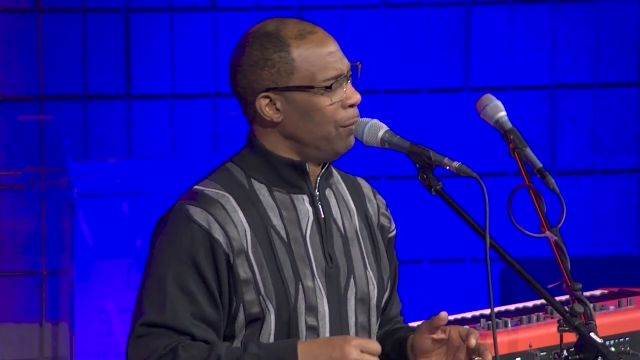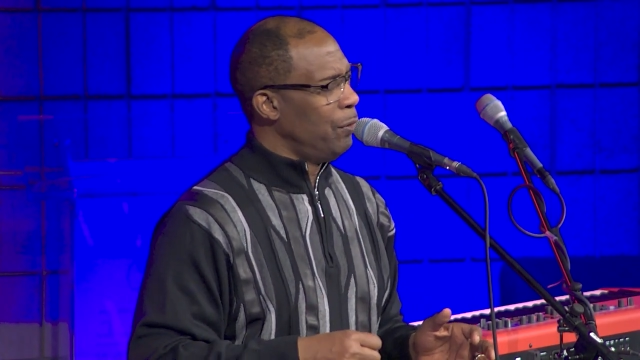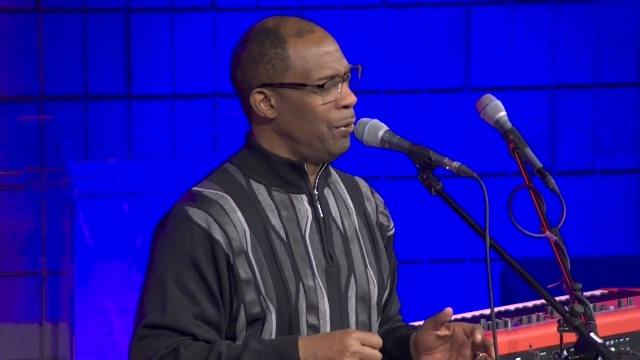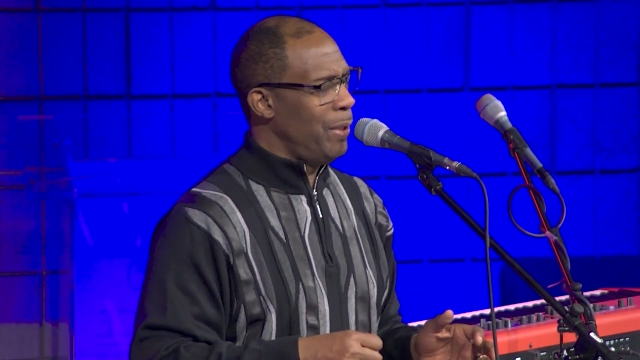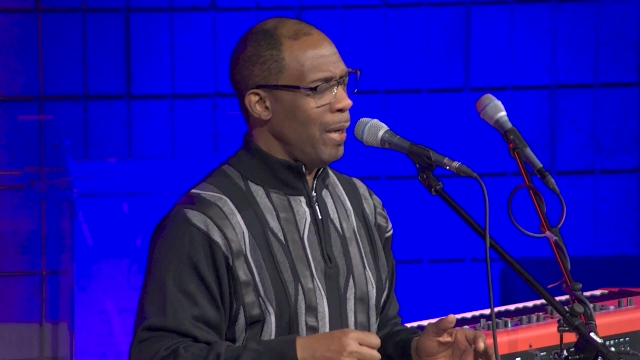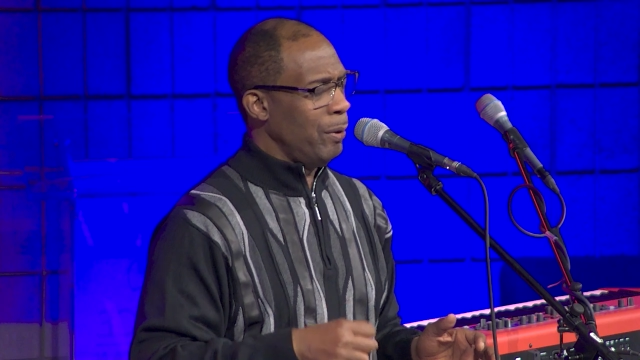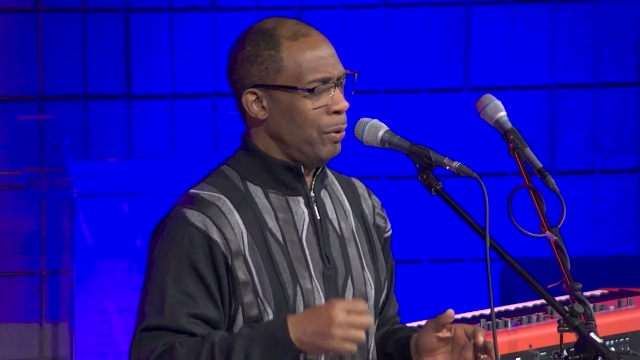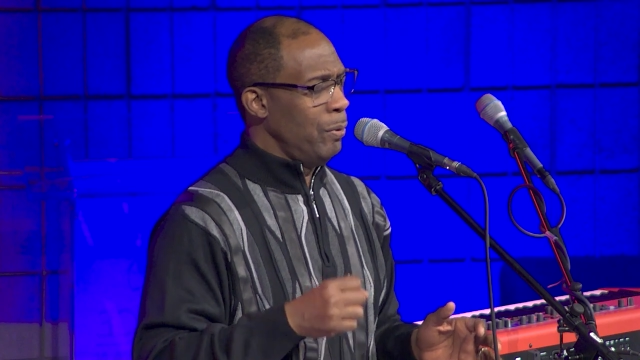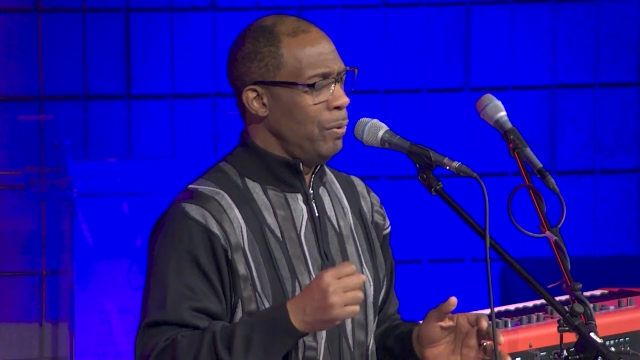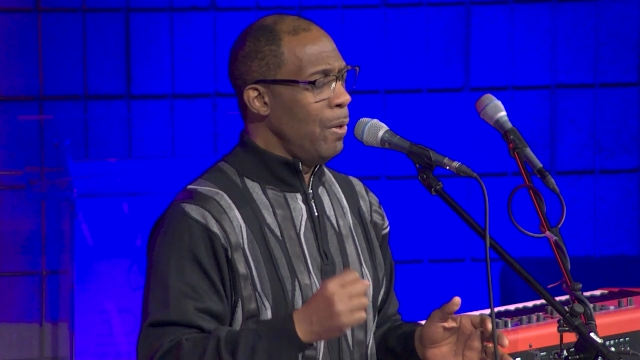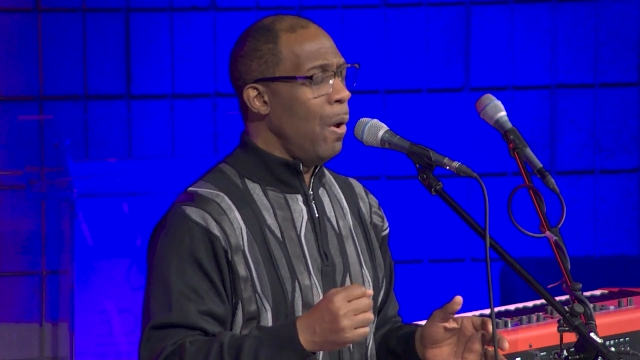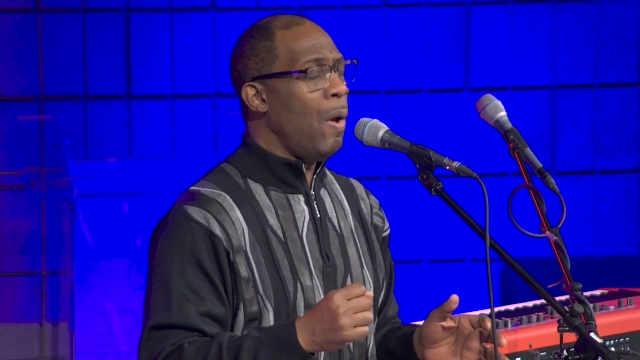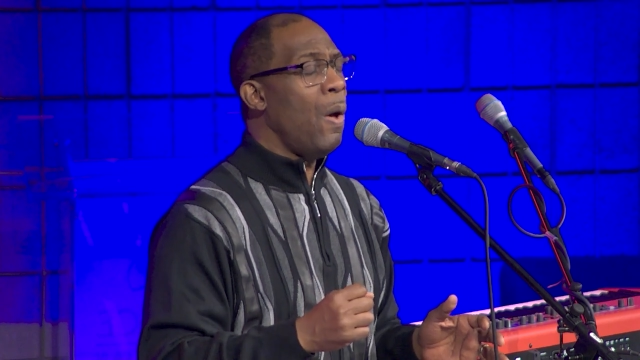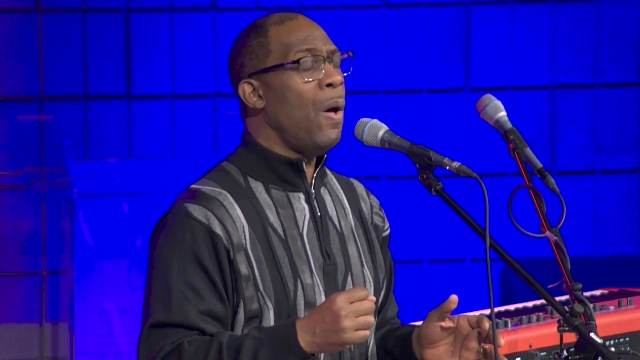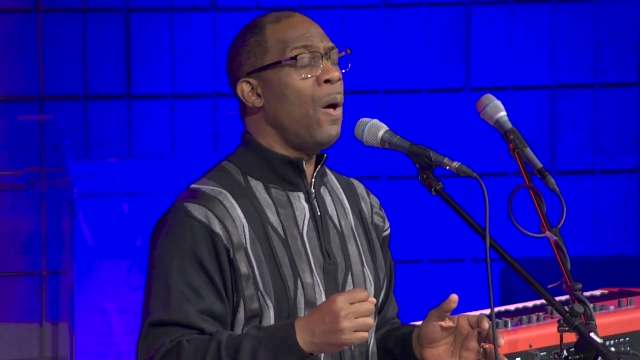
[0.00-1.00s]
Just
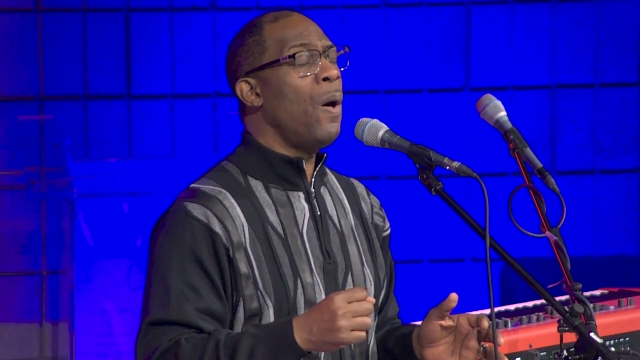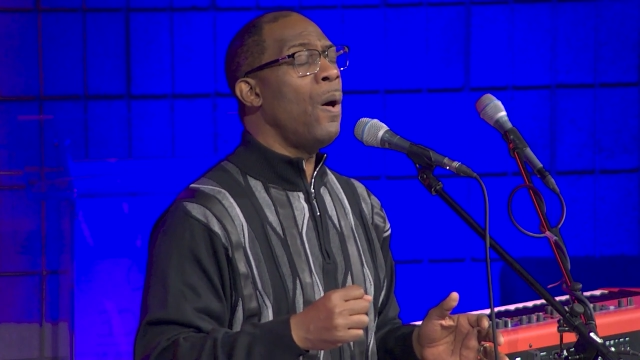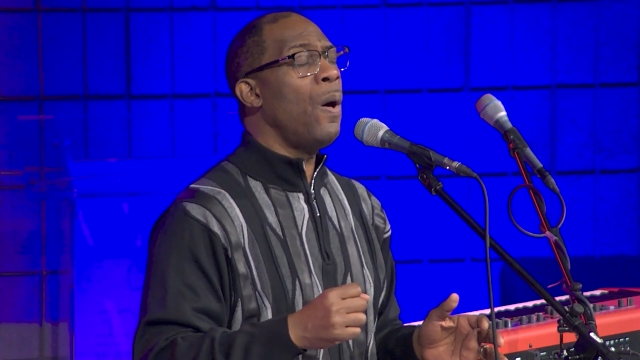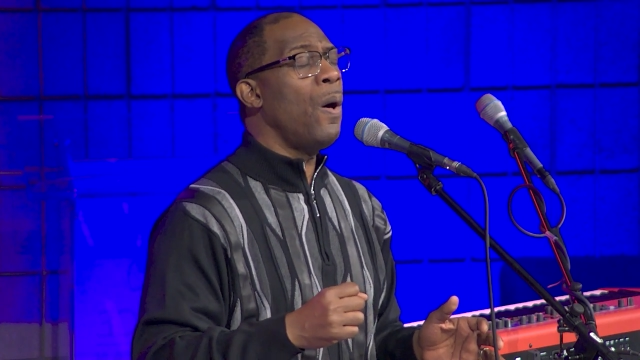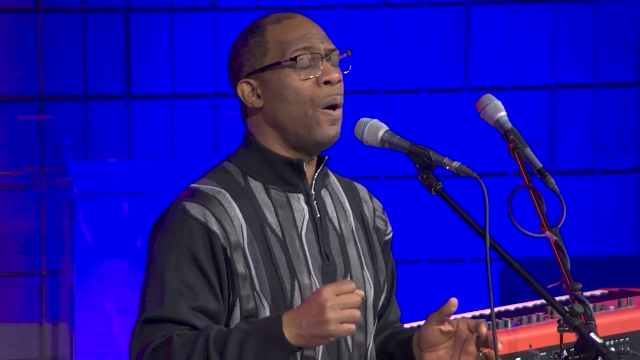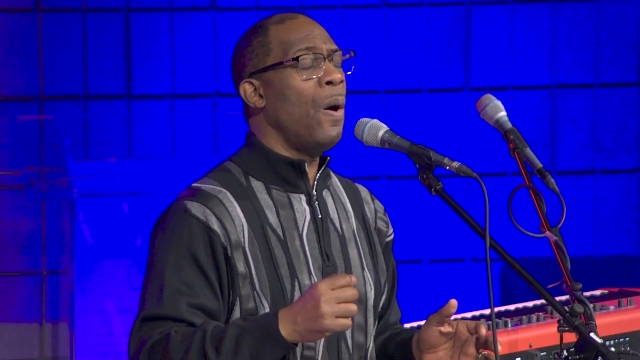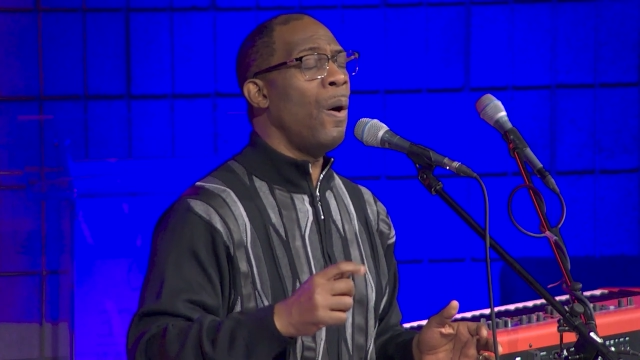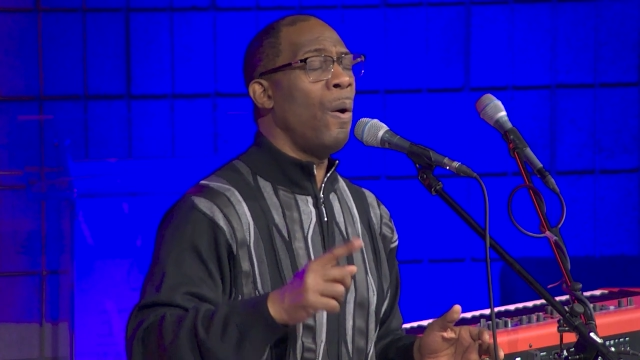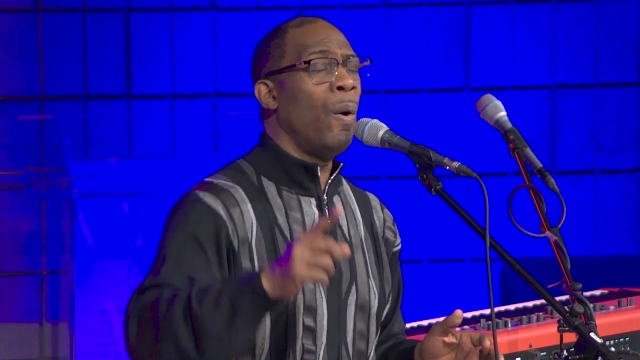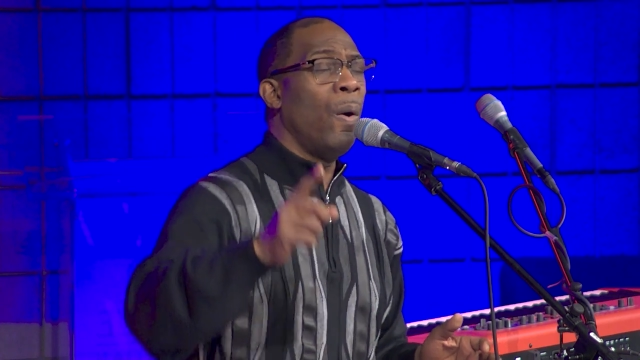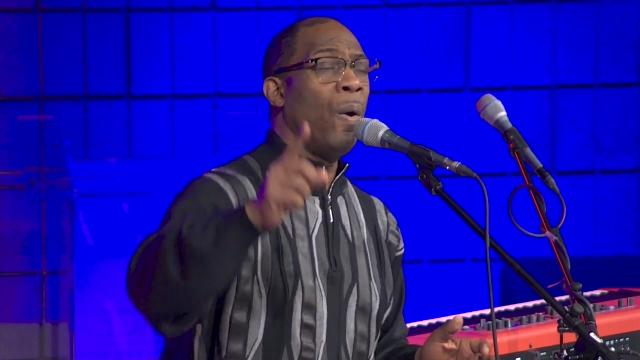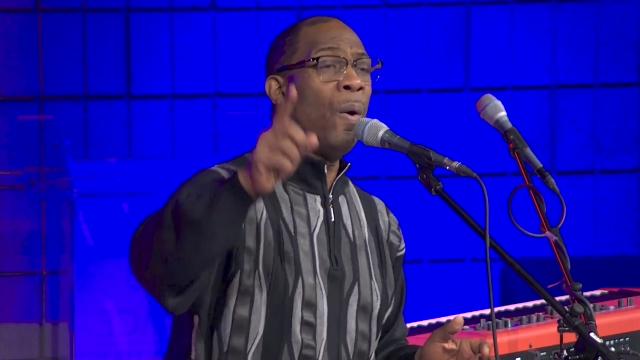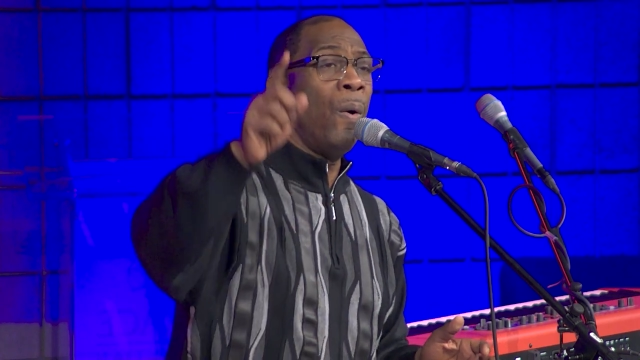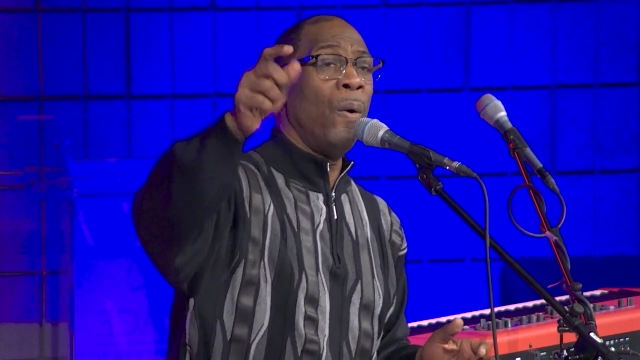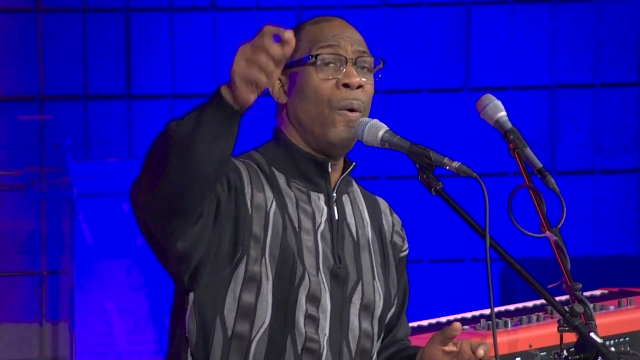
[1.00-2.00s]

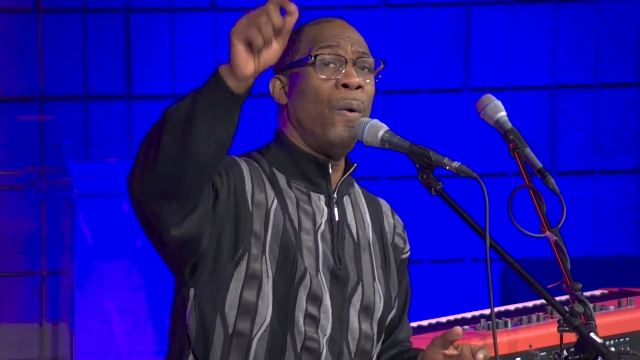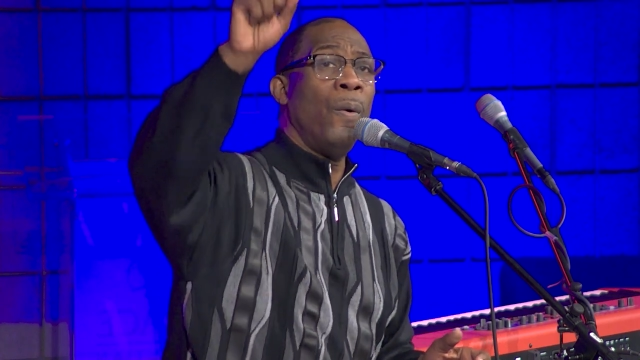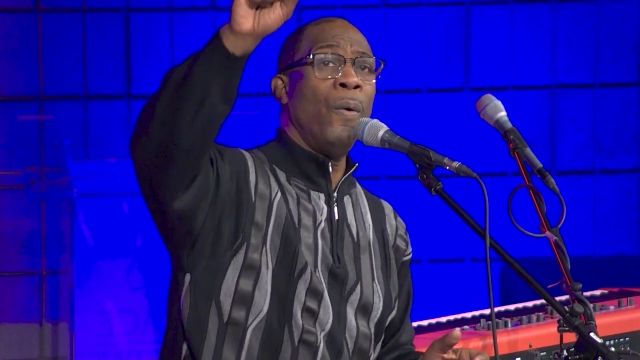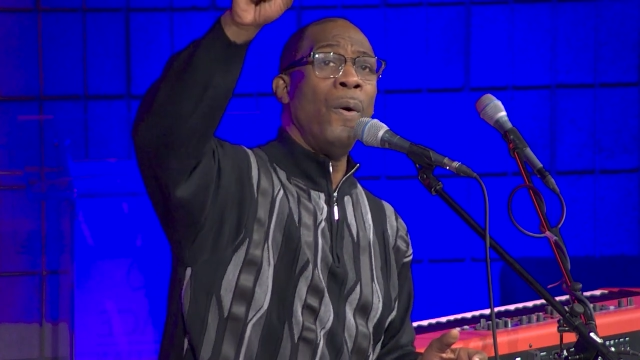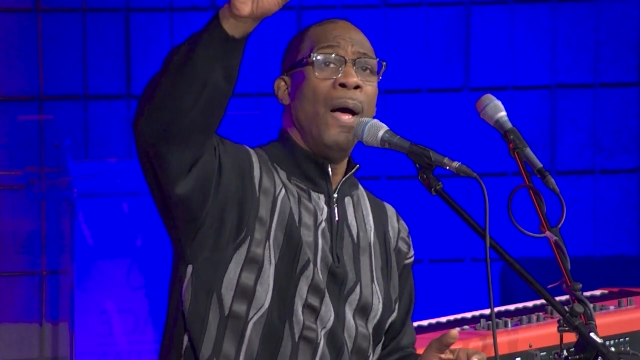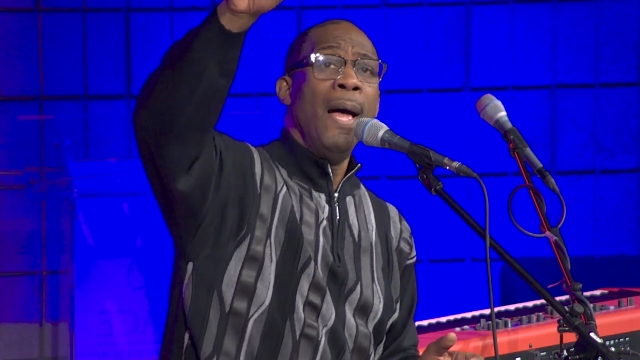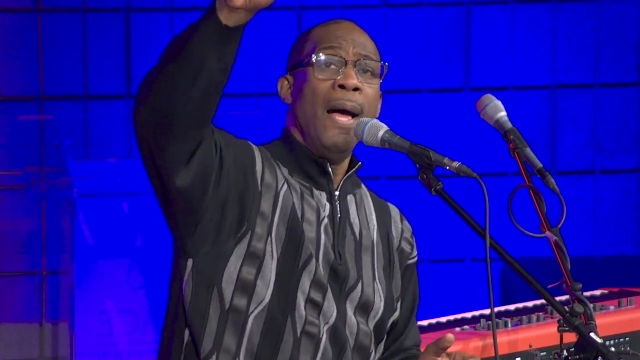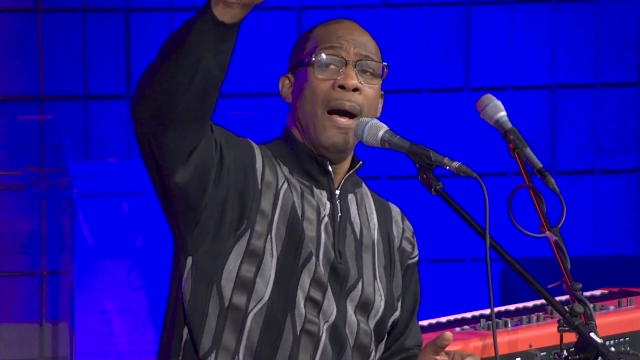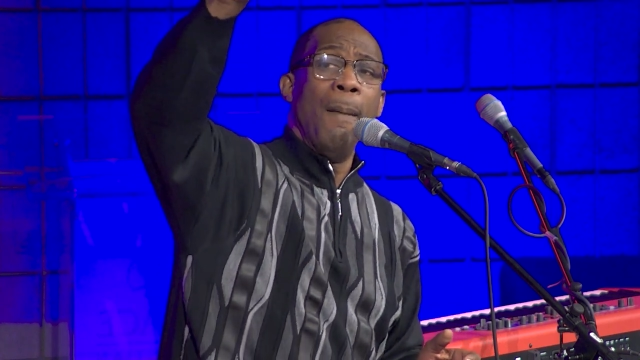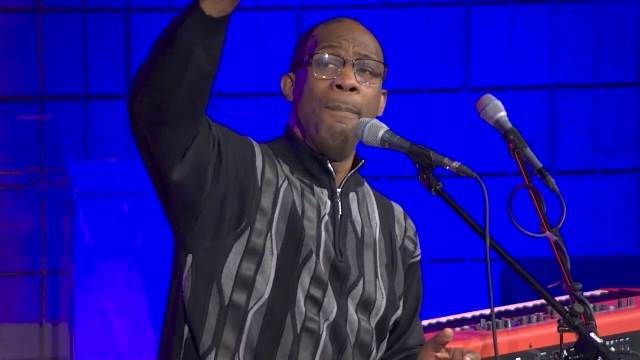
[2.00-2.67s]
know